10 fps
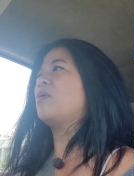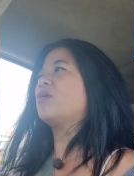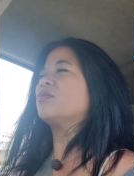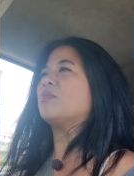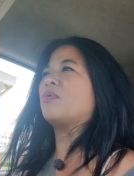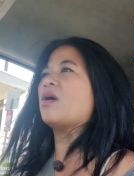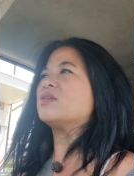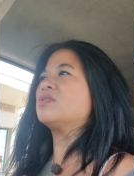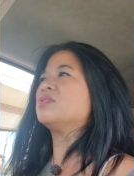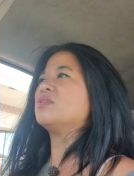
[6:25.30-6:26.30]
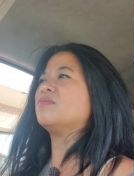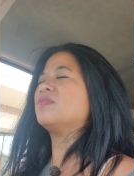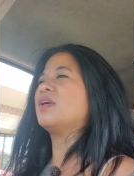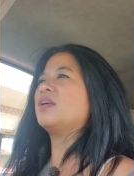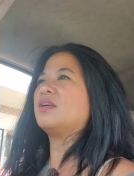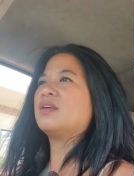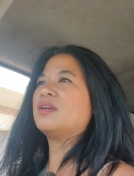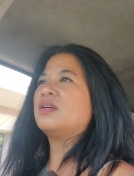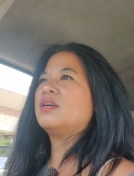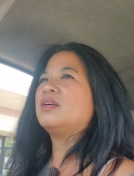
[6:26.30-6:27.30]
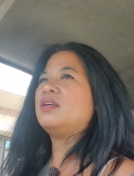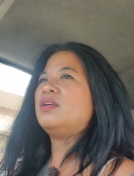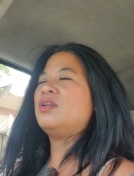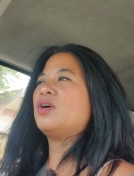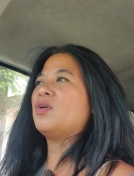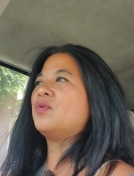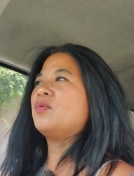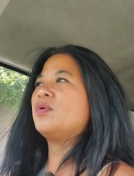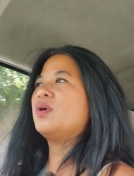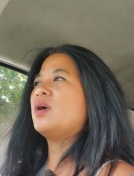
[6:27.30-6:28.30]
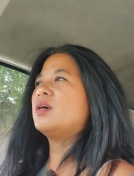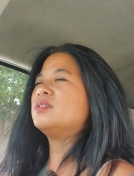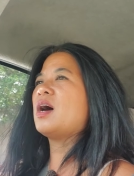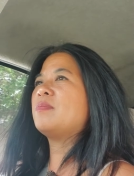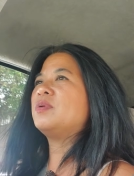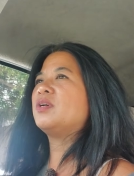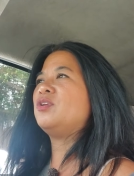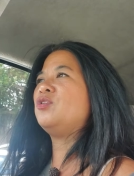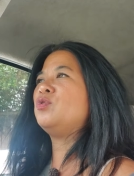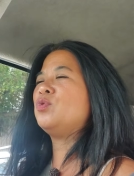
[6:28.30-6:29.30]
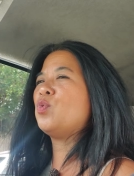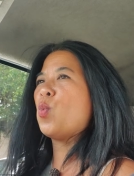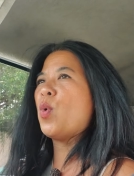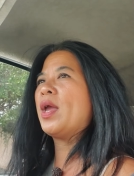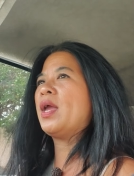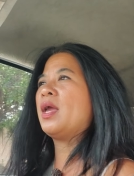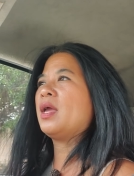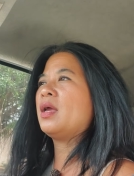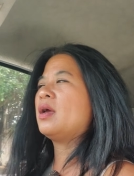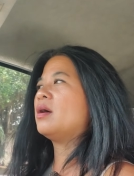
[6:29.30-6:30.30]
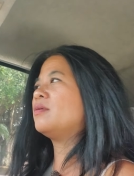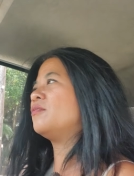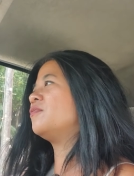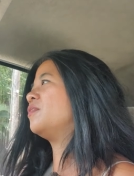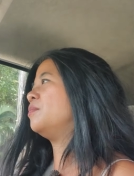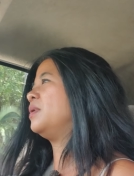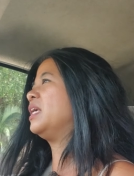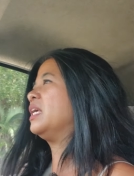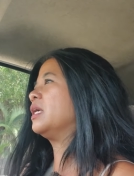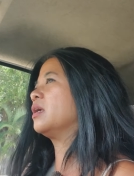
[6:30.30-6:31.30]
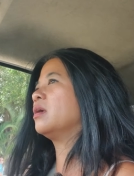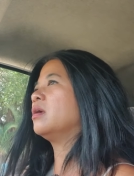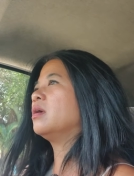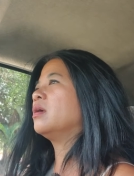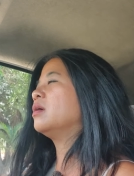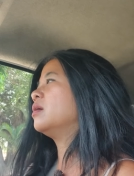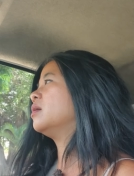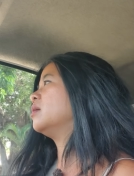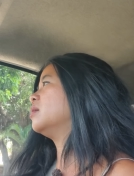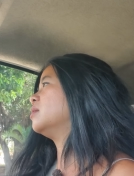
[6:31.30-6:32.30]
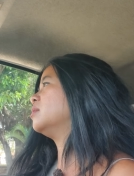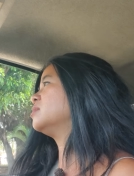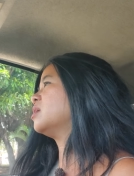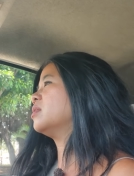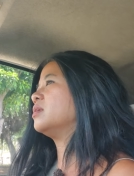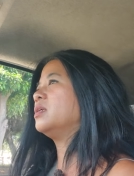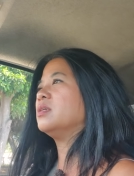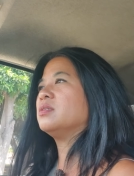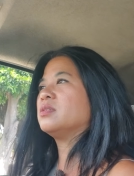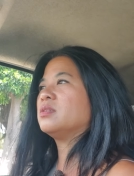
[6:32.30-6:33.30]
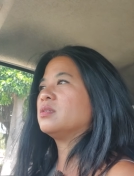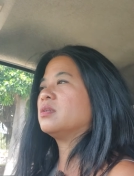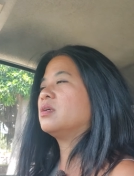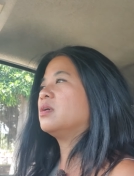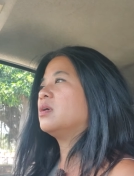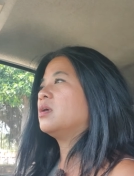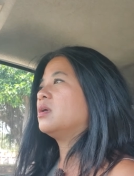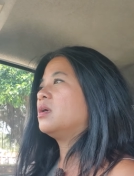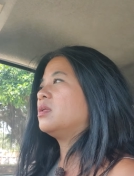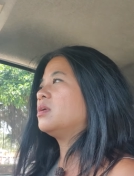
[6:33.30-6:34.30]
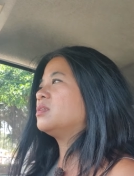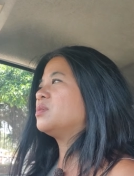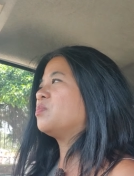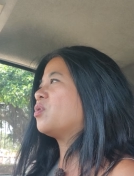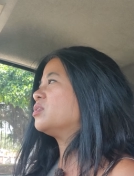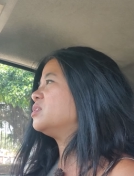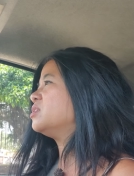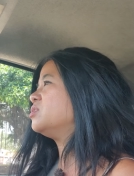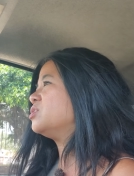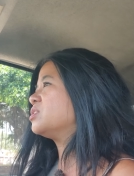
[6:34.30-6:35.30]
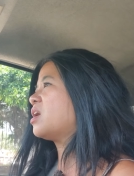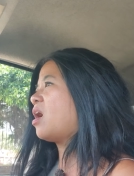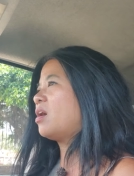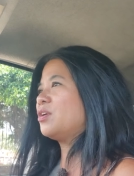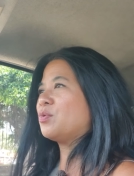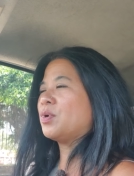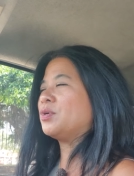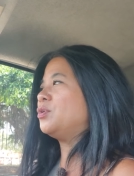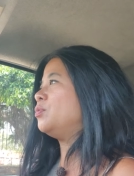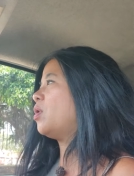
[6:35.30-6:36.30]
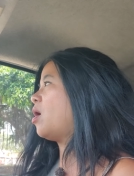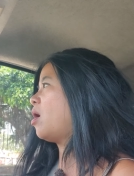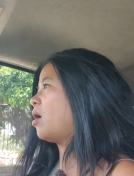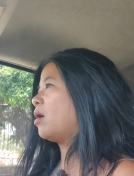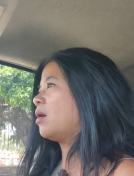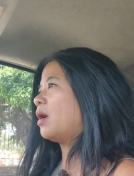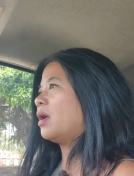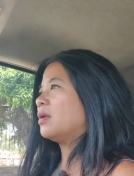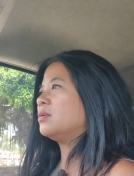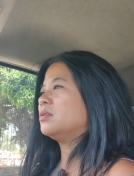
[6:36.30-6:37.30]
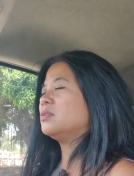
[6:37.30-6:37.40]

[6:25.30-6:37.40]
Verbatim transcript: part of the process of like, you know, adopting a new way of being. That's all it is. I think it's important to just honor where you are and